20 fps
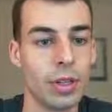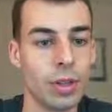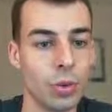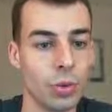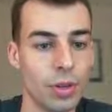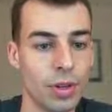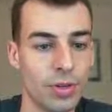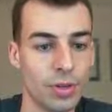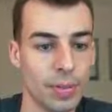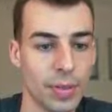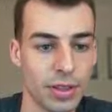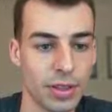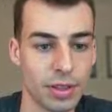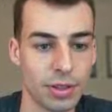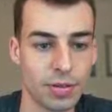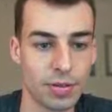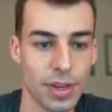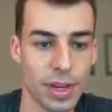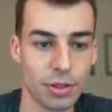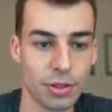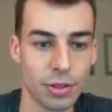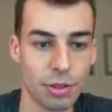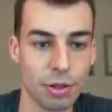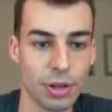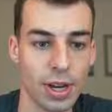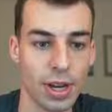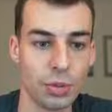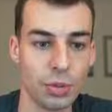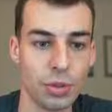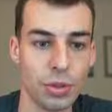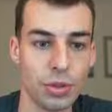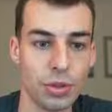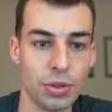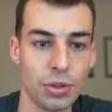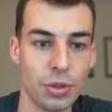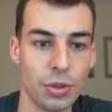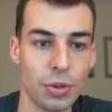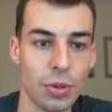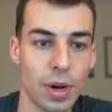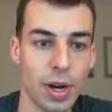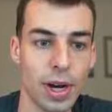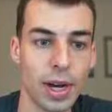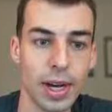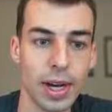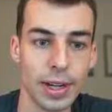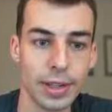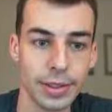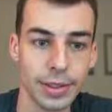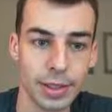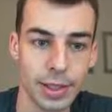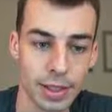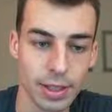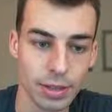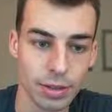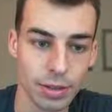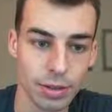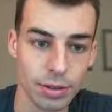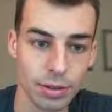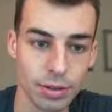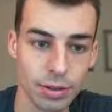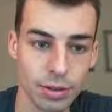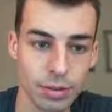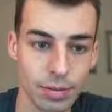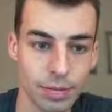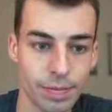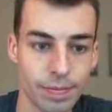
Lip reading: we have to make this faster. How do we do odd cases?